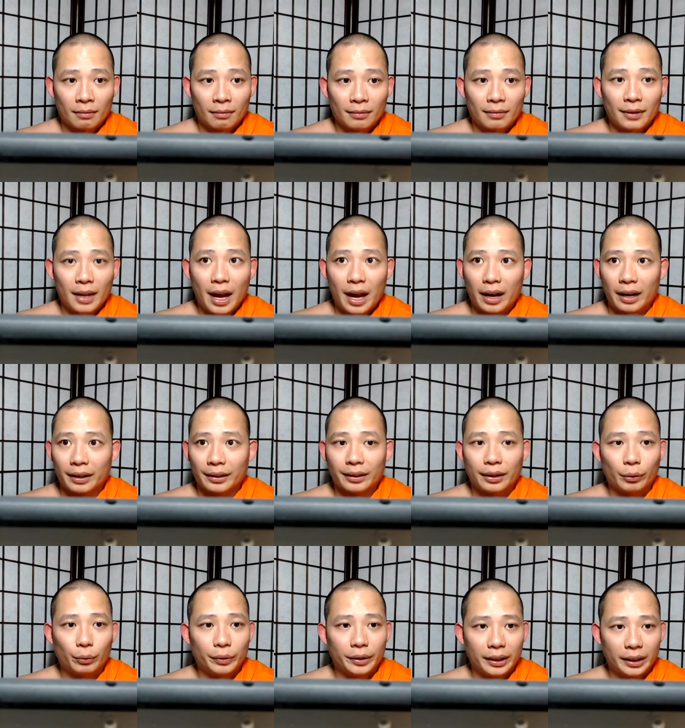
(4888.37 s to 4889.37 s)
Yeah, I
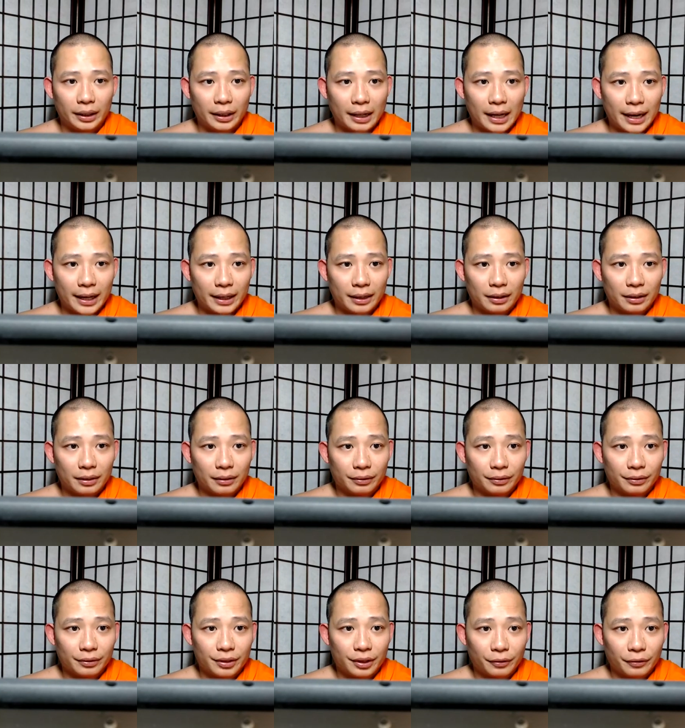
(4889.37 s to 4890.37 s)
think we had
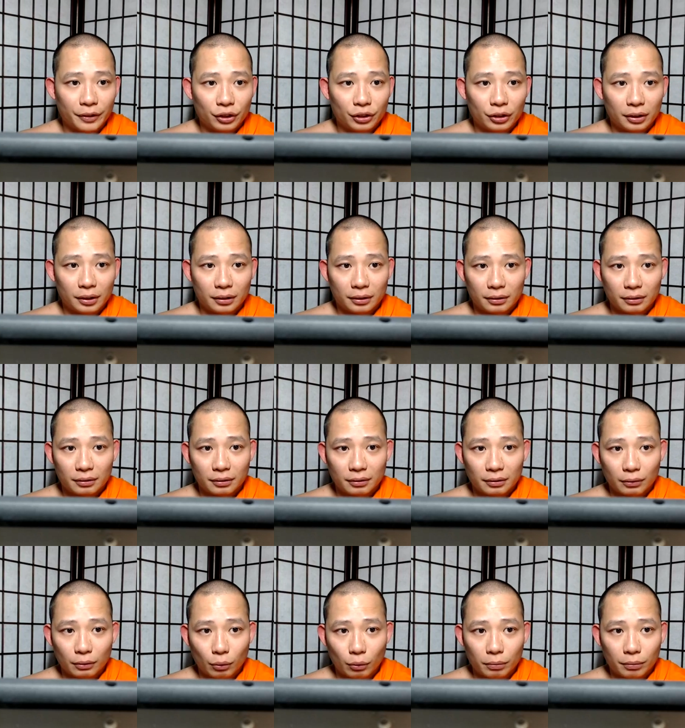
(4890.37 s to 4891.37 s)
sufficient,
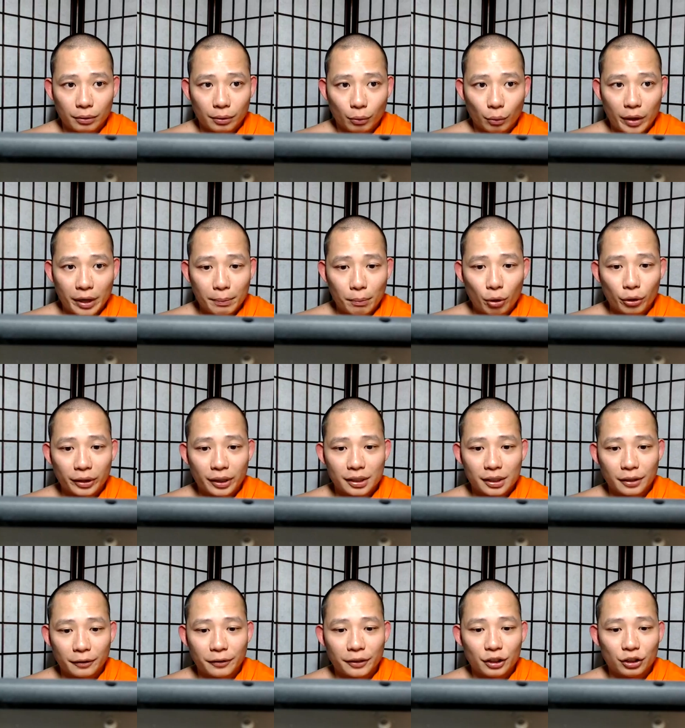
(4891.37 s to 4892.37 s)
way more than
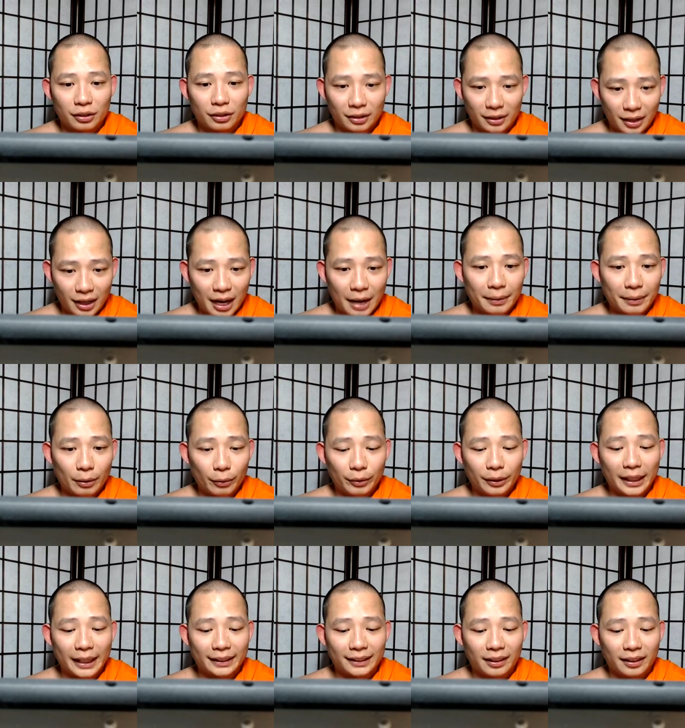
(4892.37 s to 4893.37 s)
sufficient time. And we'd
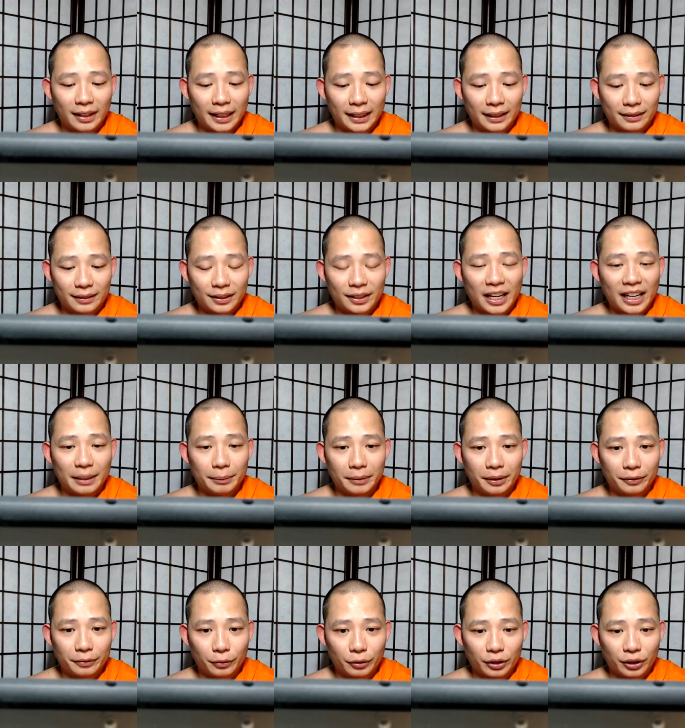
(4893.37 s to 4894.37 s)
like to thank Simon
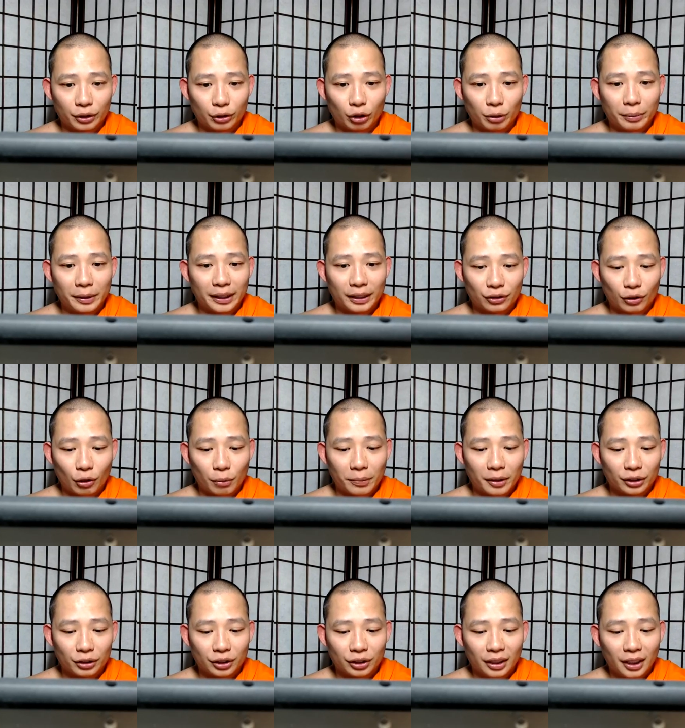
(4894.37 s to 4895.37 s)
for contributing so
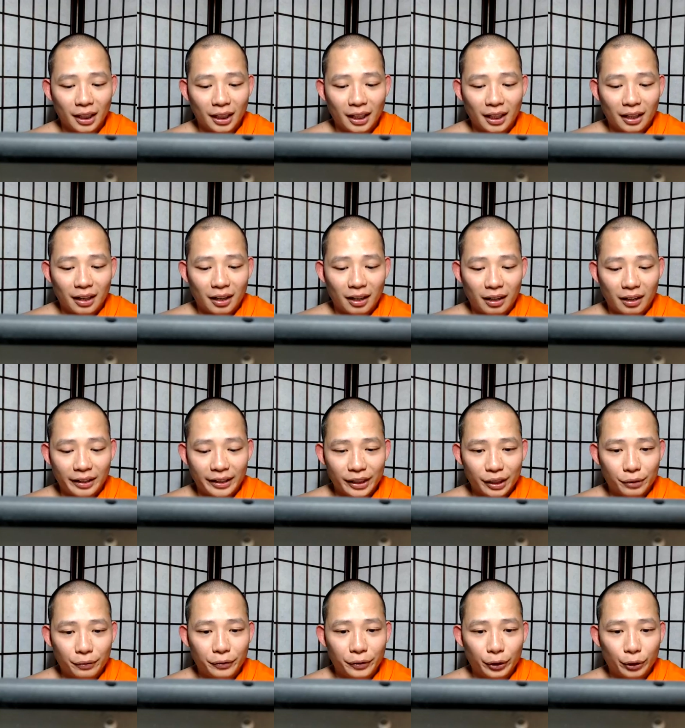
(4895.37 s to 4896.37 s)
much, his
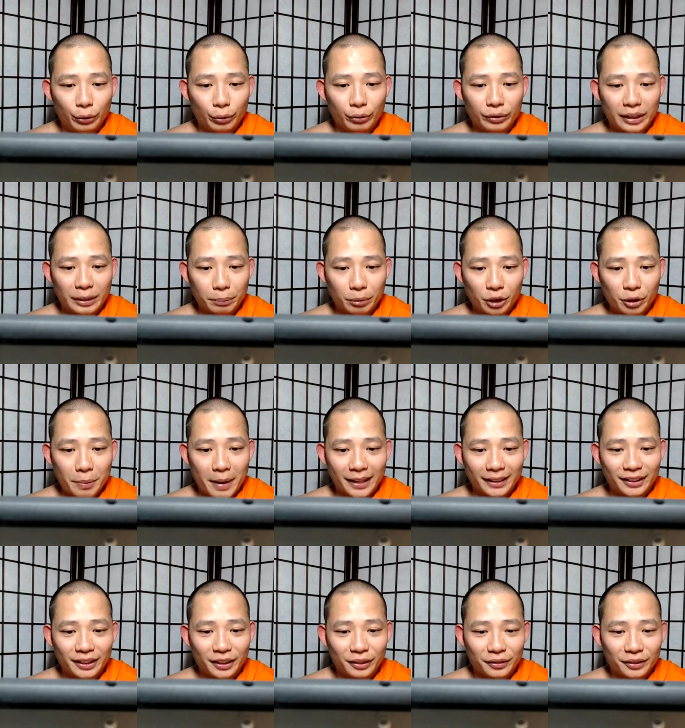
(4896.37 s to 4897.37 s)
views and
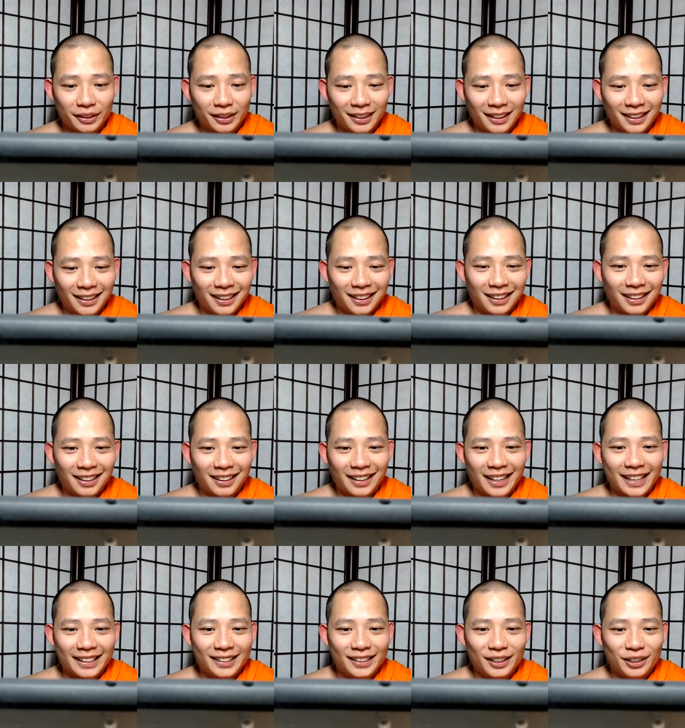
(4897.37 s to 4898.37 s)
perspectives,
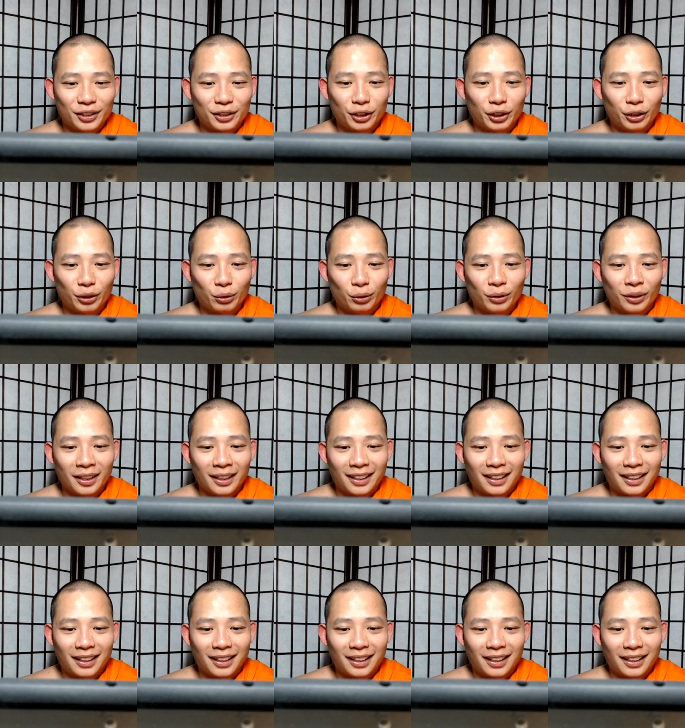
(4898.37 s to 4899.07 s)
as he's new.